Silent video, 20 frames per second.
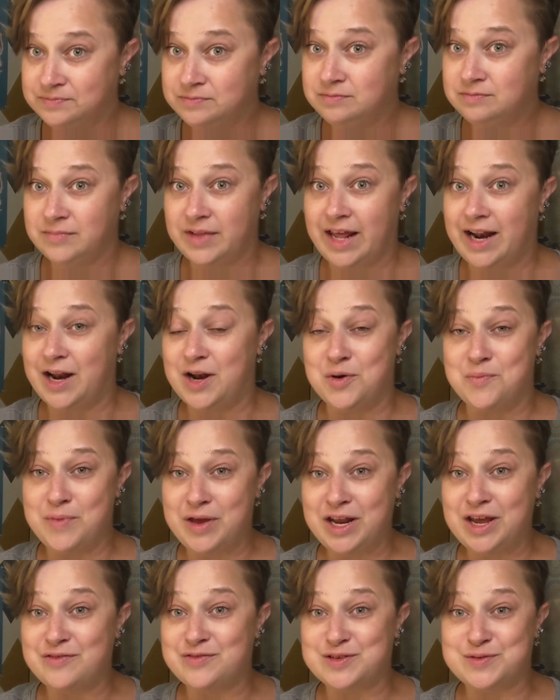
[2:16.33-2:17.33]
And I know
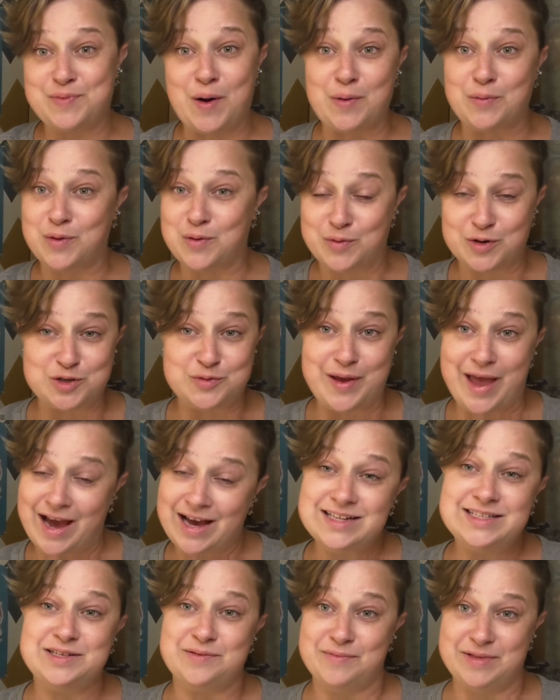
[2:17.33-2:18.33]
many of us probably wish we
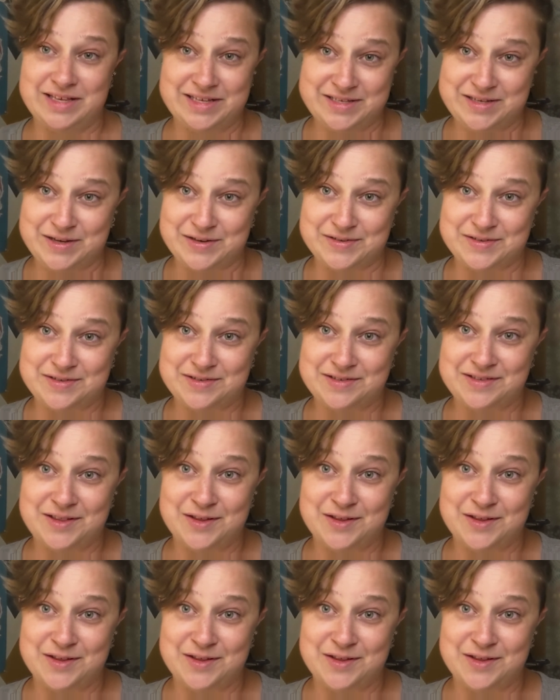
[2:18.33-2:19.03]
had some of these skills.